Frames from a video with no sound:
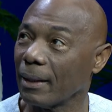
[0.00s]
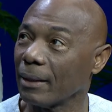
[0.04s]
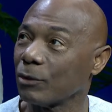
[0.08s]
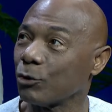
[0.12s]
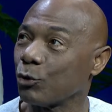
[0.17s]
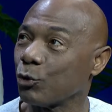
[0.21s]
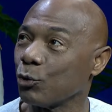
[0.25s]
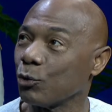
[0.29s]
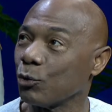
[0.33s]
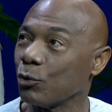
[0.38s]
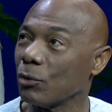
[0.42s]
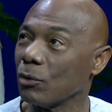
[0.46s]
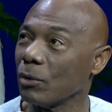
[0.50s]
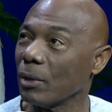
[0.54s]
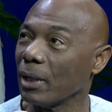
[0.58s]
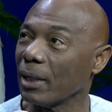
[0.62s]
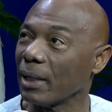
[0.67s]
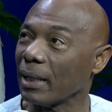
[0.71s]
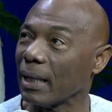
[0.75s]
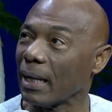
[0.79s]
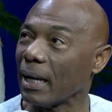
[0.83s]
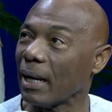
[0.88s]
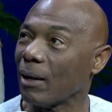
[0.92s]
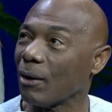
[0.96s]
to
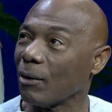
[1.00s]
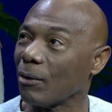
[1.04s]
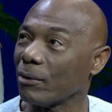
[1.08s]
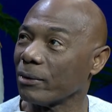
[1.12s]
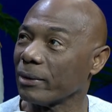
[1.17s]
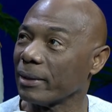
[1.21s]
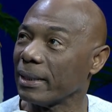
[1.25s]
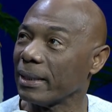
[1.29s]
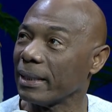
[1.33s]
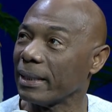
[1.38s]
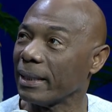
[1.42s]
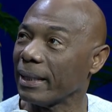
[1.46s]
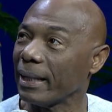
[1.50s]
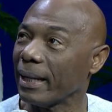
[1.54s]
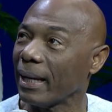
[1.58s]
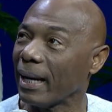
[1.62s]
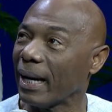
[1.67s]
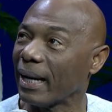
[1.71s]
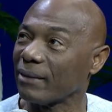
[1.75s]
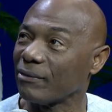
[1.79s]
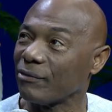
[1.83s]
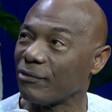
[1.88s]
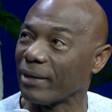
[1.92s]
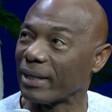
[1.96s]
allow the
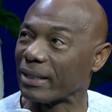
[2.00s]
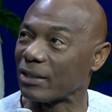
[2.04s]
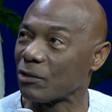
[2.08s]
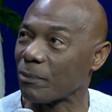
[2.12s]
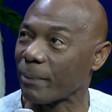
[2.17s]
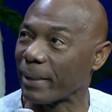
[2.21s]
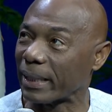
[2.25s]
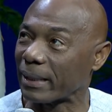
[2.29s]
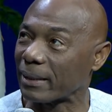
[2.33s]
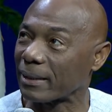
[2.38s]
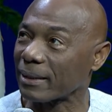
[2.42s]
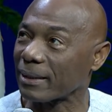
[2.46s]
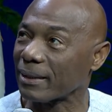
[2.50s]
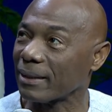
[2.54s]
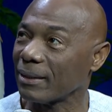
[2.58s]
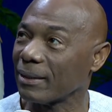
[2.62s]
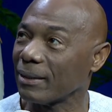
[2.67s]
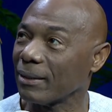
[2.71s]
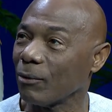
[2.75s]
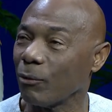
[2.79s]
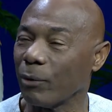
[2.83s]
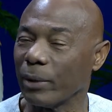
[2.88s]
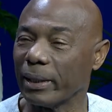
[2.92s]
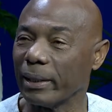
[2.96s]
advancement,
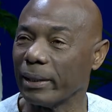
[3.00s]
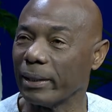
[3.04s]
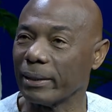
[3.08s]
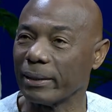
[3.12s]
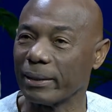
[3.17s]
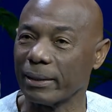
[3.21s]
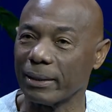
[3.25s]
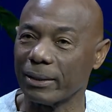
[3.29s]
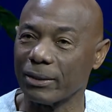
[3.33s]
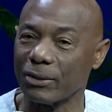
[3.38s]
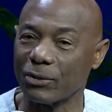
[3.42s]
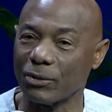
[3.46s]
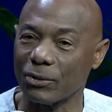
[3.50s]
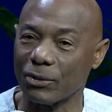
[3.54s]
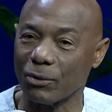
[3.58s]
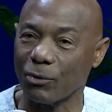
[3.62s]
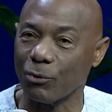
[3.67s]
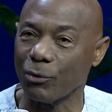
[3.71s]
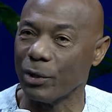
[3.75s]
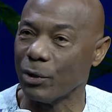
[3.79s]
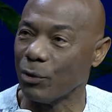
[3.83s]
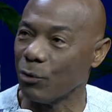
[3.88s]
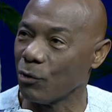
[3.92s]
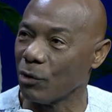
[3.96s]
whether it is
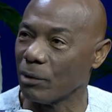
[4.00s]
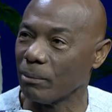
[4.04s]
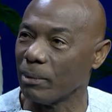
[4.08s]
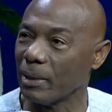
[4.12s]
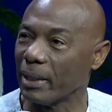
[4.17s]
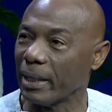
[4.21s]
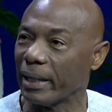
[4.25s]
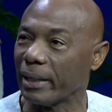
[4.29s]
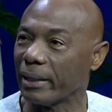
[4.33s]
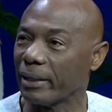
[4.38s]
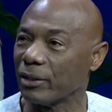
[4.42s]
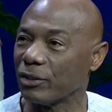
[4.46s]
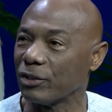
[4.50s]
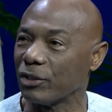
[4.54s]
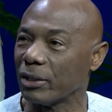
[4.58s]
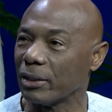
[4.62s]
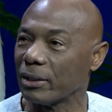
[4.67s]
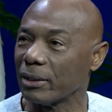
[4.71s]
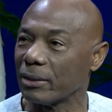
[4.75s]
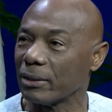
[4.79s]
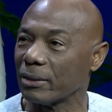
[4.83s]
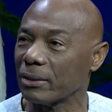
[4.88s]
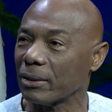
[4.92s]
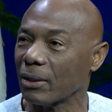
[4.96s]
renewable
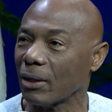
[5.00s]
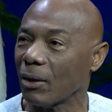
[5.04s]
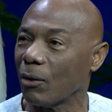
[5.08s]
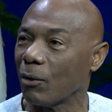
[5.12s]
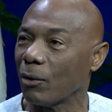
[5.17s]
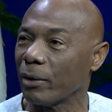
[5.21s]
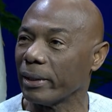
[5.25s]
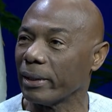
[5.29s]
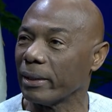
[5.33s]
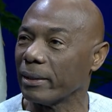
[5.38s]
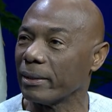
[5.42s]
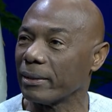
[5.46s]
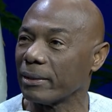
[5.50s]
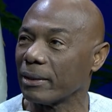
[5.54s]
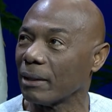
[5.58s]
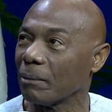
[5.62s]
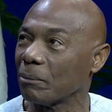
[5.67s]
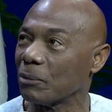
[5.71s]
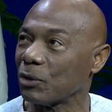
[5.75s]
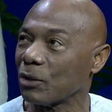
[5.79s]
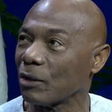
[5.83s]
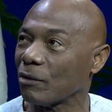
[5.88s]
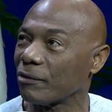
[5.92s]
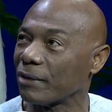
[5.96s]
energies or in
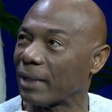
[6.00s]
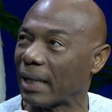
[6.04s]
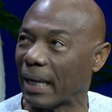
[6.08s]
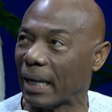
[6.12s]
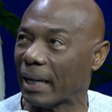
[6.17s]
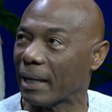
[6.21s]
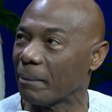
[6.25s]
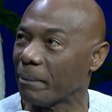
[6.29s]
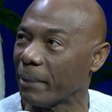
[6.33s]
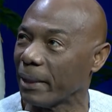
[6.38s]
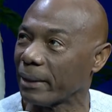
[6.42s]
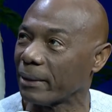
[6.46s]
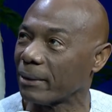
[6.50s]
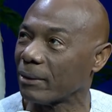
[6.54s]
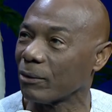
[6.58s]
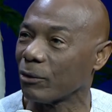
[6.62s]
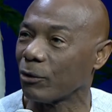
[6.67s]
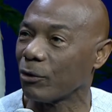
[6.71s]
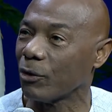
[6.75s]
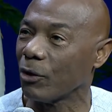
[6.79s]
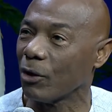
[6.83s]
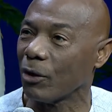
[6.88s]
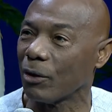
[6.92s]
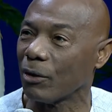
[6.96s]
terms of climate,
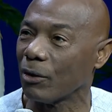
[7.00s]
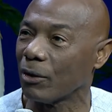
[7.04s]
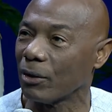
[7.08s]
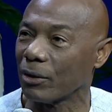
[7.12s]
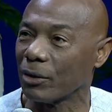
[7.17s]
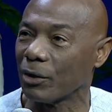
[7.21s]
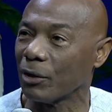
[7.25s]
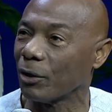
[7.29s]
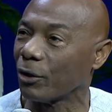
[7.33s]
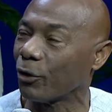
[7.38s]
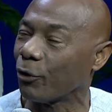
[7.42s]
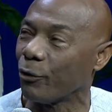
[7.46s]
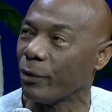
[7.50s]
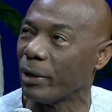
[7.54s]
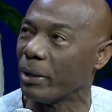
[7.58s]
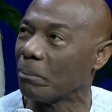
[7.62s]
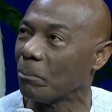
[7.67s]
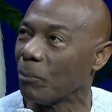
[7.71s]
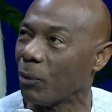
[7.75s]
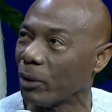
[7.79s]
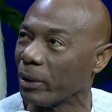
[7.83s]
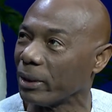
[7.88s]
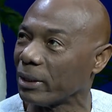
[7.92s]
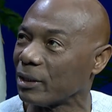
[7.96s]
your green
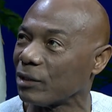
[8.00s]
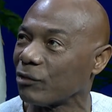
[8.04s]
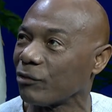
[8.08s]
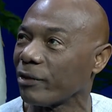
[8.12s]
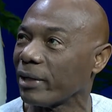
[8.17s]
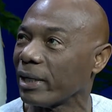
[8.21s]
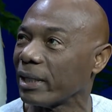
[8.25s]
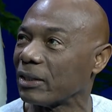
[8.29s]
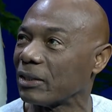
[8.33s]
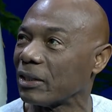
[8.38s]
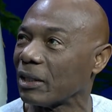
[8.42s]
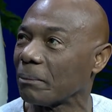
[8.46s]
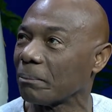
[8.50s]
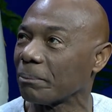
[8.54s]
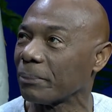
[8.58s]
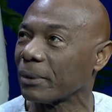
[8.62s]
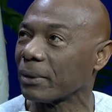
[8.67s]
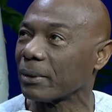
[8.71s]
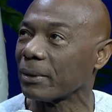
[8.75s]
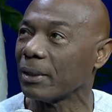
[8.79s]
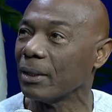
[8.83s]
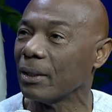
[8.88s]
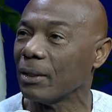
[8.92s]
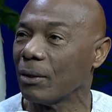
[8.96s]
bonds, for
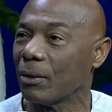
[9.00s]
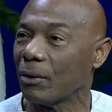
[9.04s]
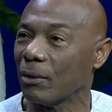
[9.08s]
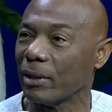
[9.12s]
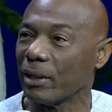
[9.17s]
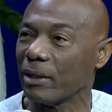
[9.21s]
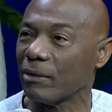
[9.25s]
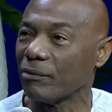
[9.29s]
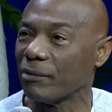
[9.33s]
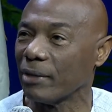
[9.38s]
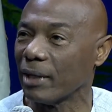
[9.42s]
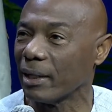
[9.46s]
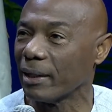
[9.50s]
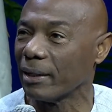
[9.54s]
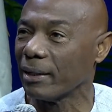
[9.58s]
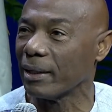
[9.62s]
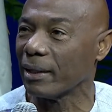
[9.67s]
example, or even in